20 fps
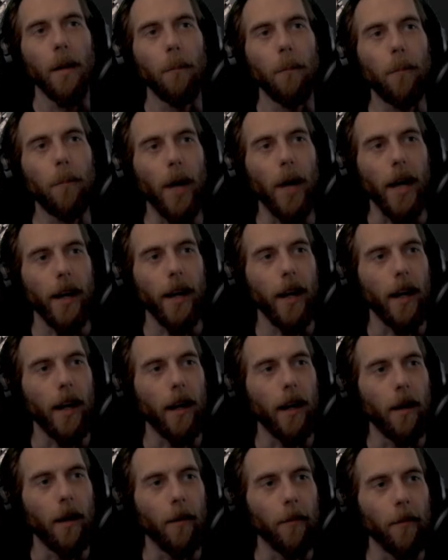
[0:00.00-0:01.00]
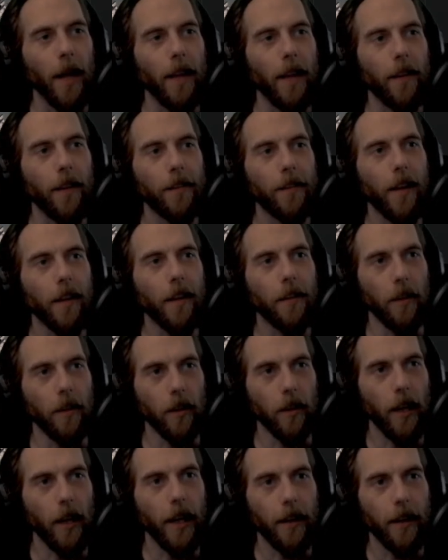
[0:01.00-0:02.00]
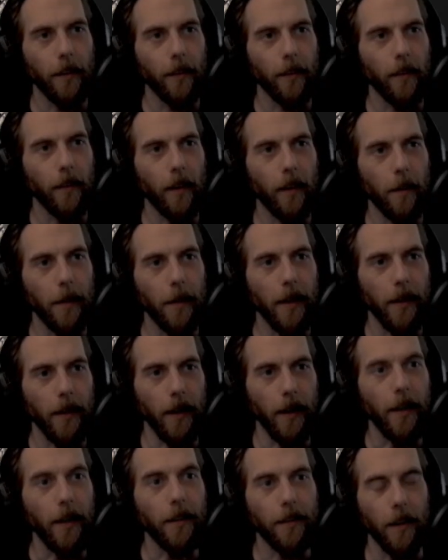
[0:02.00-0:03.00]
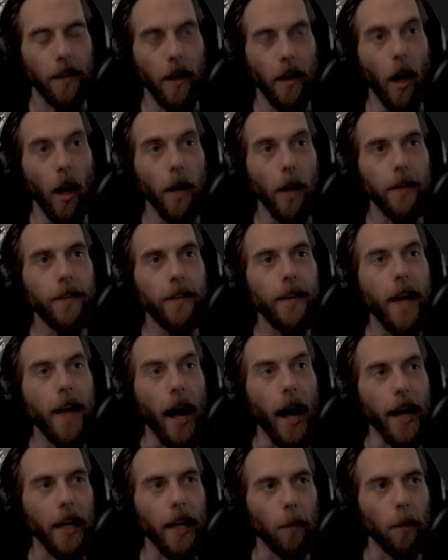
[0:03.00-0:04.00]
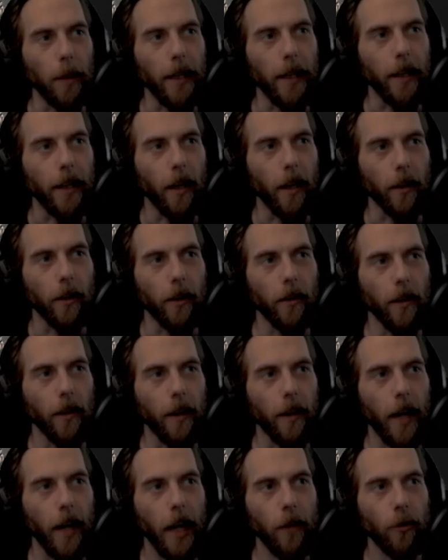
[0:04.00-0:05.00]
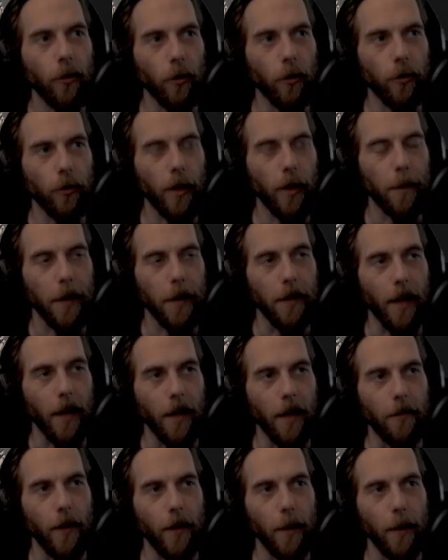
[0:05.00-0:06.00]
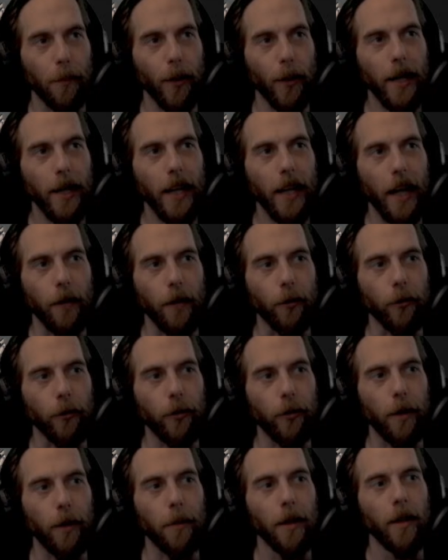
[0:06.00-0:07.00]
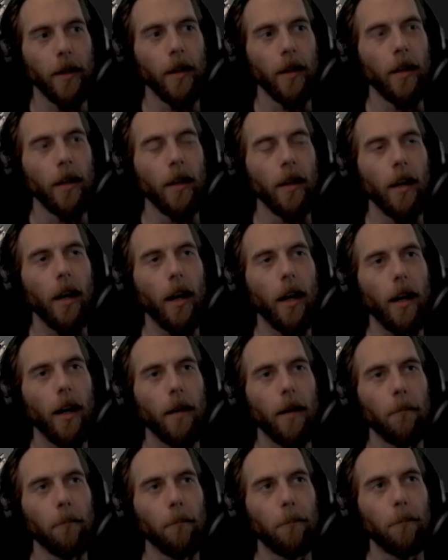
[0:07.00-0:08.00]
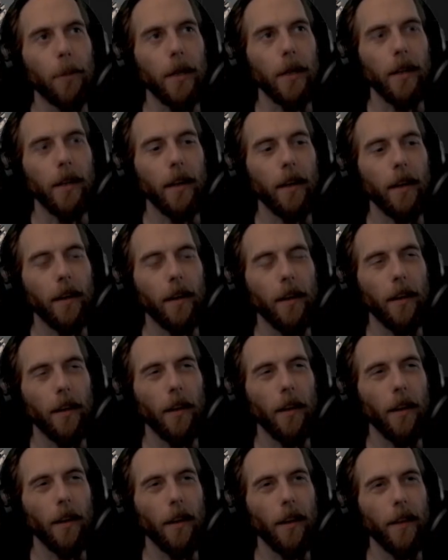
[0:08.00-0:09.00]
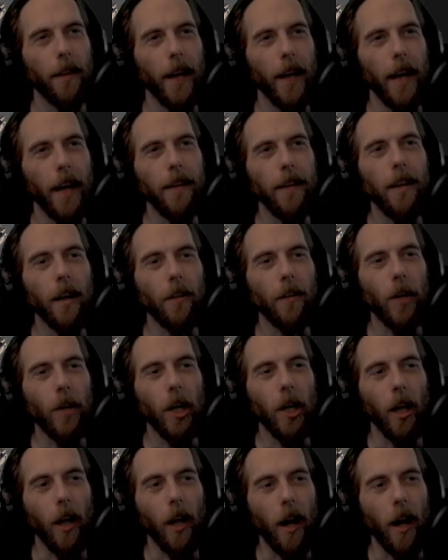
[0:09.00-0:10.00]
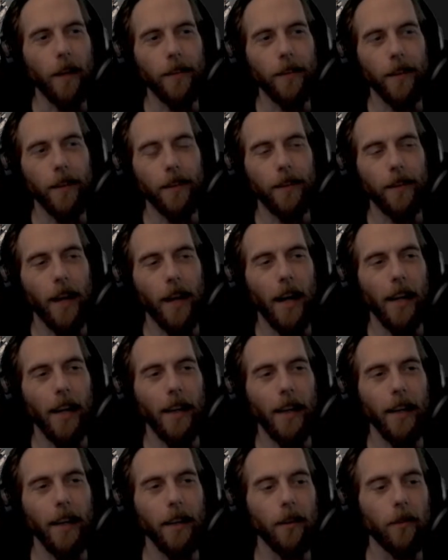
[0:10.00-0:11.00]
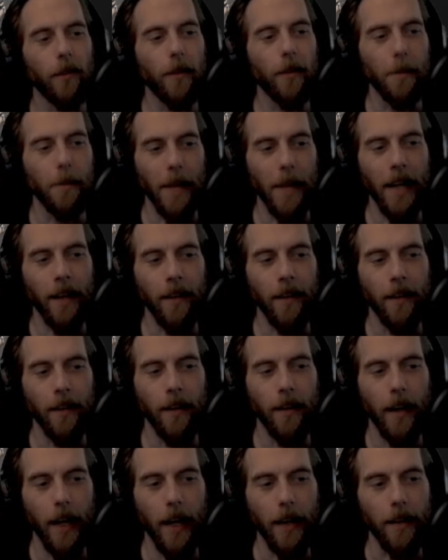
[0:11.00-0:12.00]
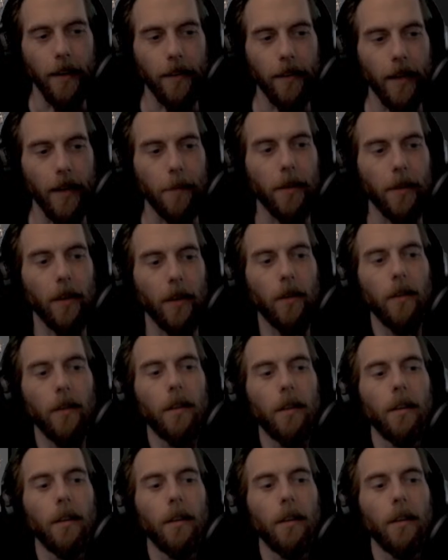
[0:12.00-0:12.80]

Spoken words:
But, and this does look like, I mean, it is undeniably an Angel ship, and very pretty Angel ship. But the idea of a Colossus, I remain highly skeptical.